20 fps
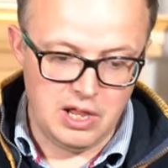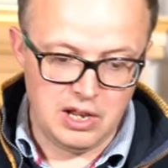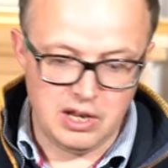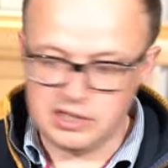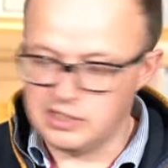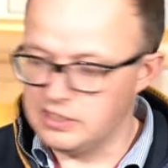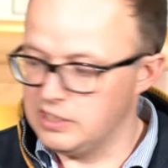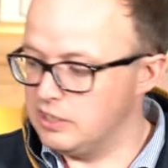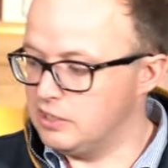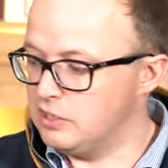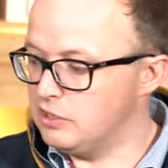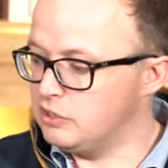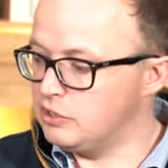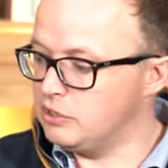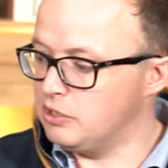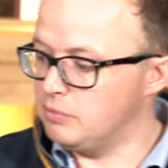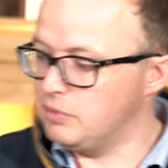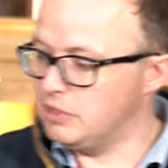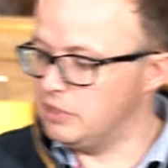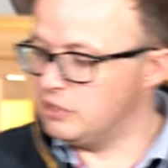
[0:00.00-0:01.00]
Like I said,
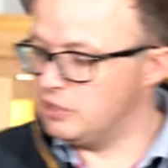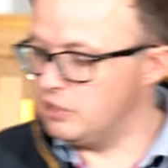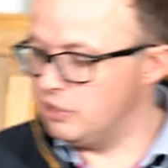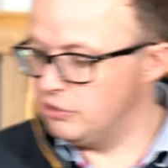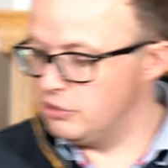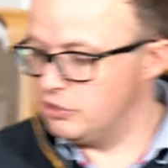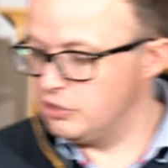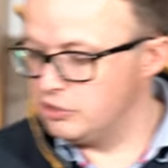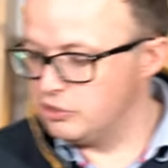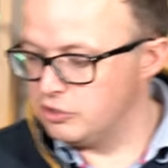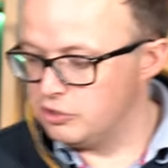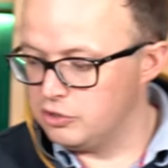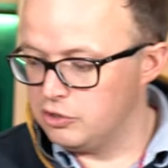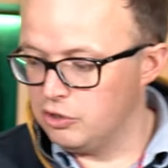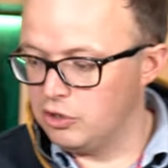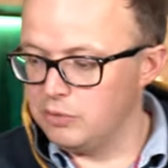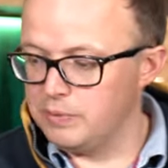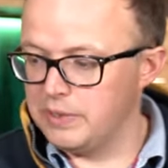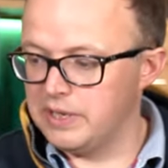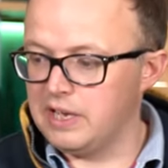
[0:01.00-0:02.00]
some of these solutions you've
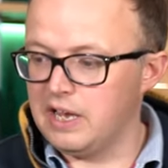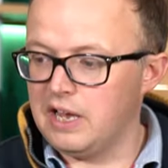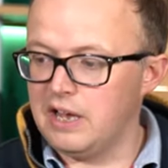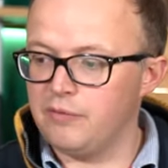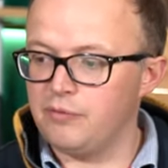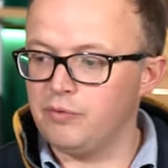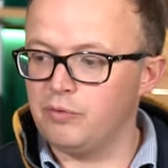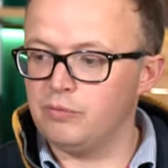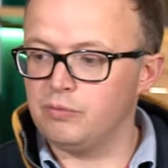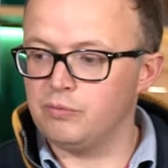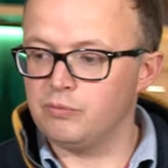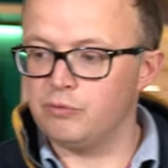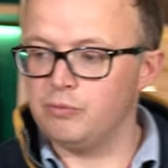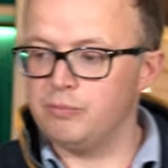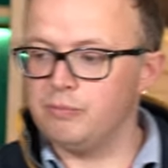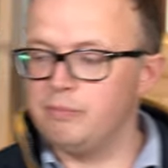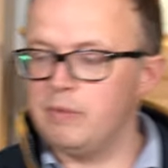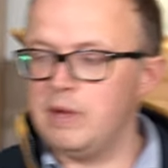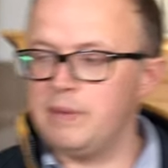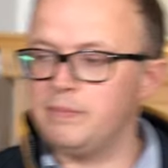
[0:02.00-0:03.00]
got to be careful.
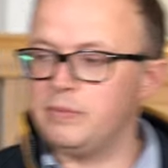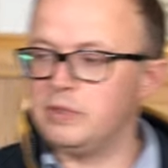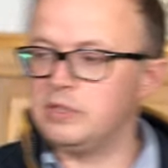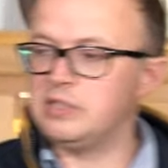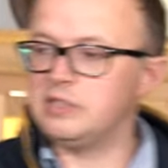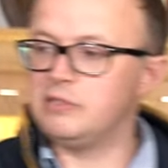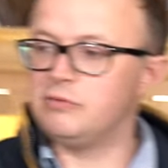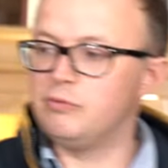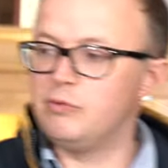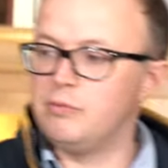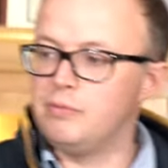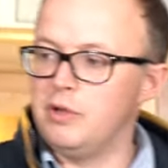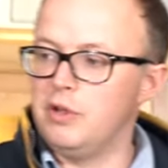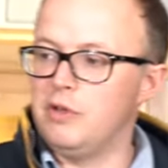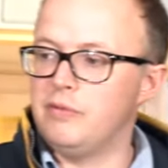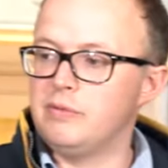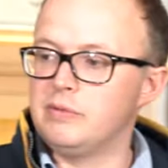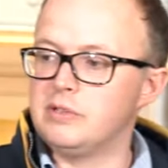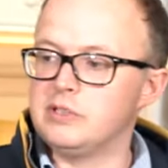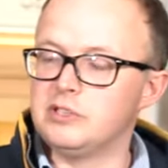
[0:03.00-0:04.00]
Remember to
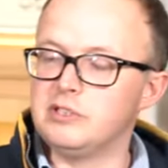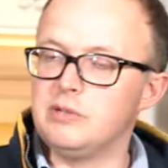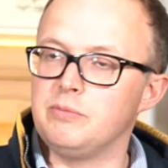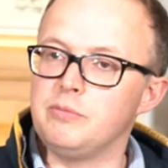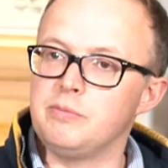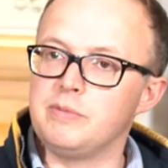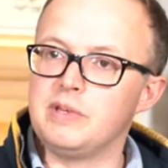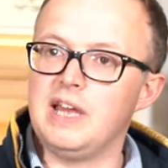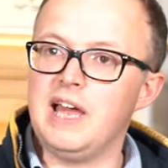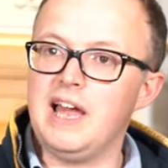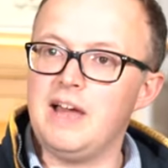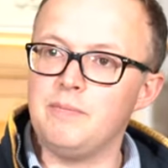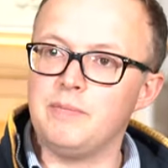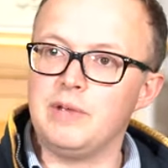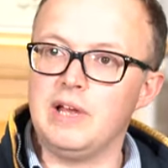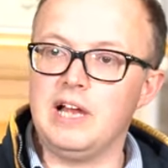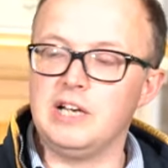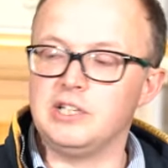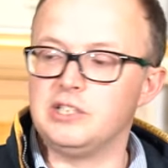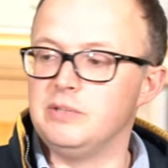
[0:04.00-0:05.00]
remove them because some of them can
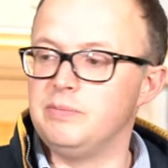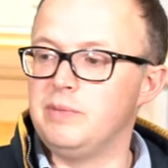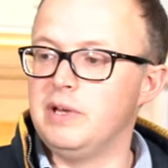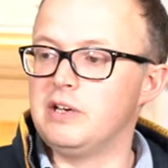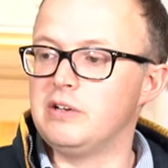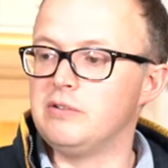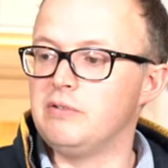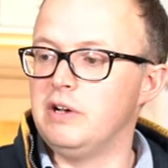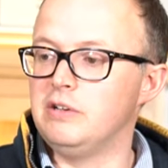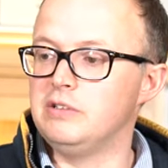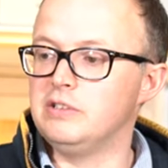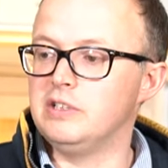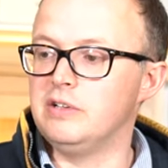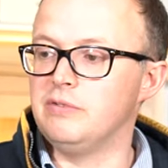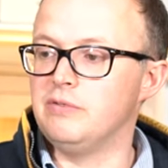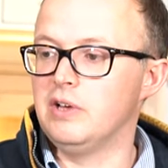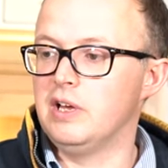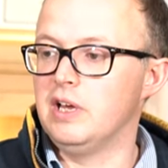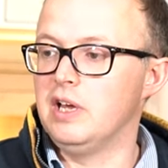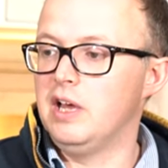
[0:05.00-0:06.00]
be actually a bit corrosive.
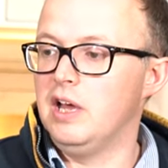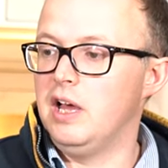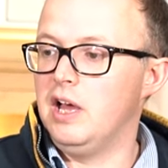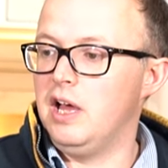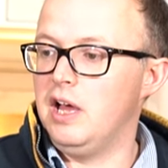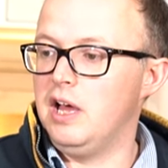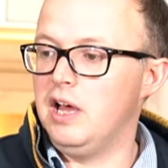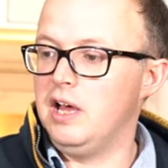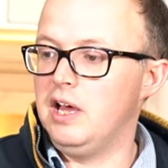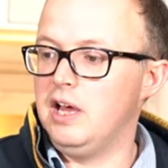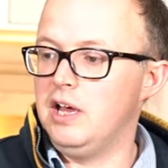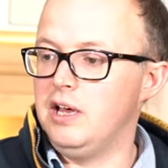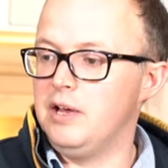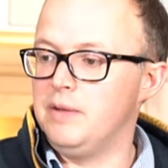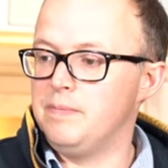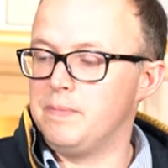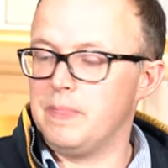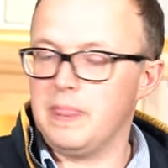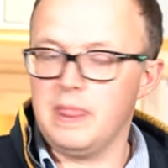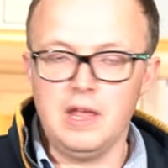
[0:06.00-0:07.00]

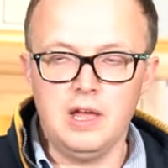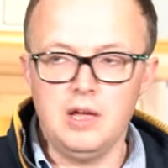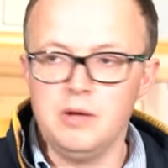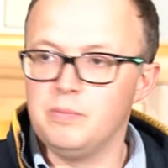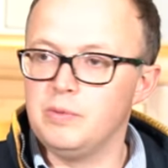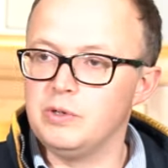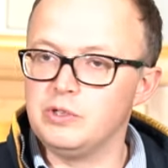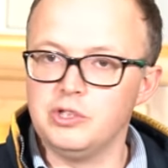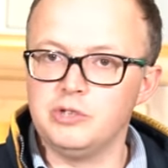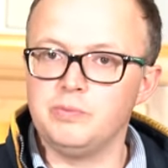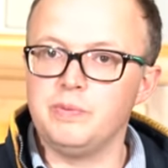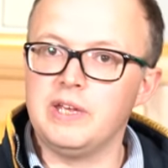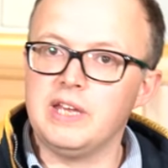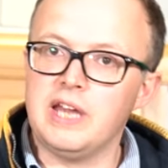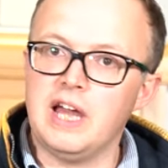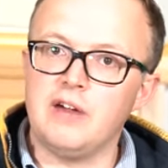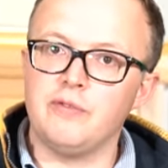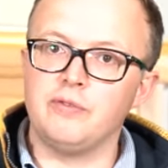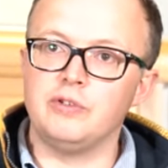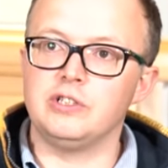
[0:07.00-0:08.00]
Um, but just be
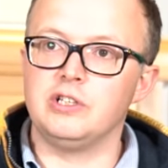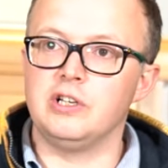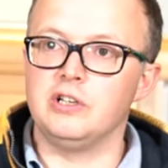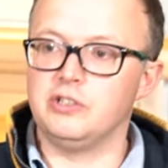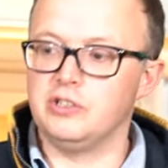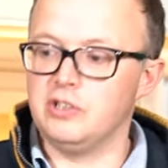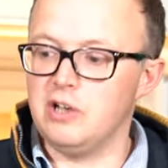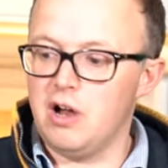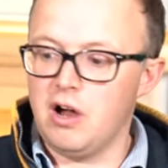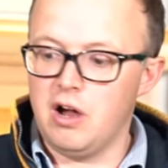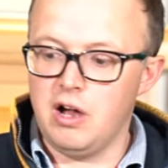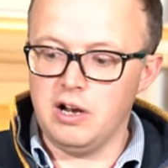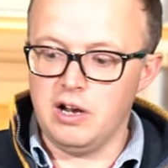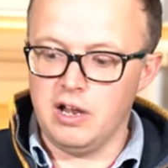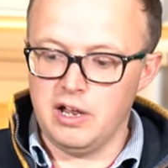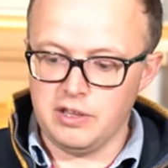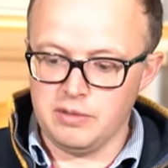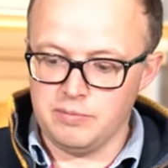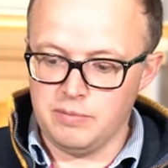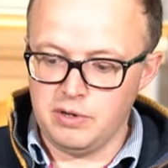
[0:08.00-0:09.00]
careful solution. I
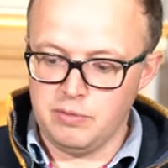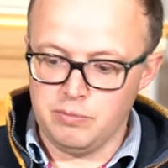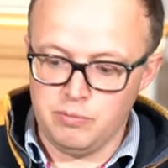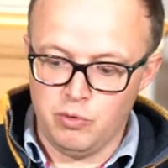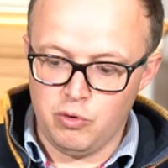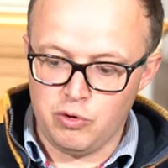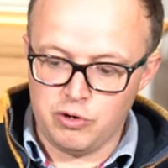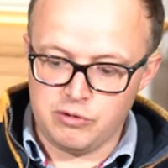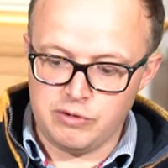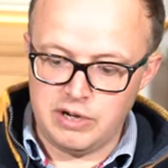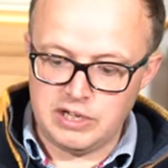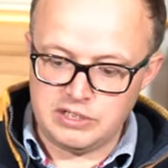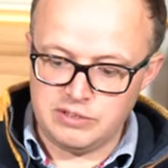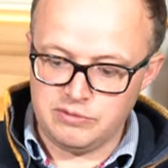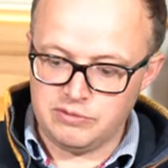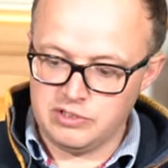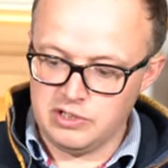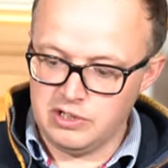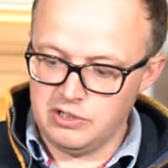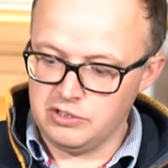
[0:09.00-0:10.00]
like the more
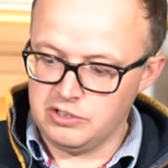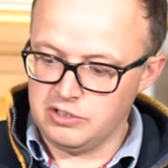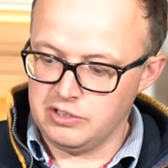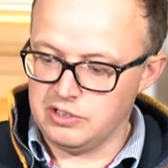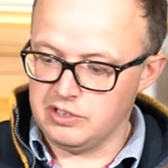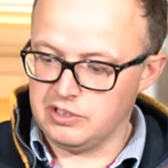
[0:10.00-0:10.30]
aggressive solution.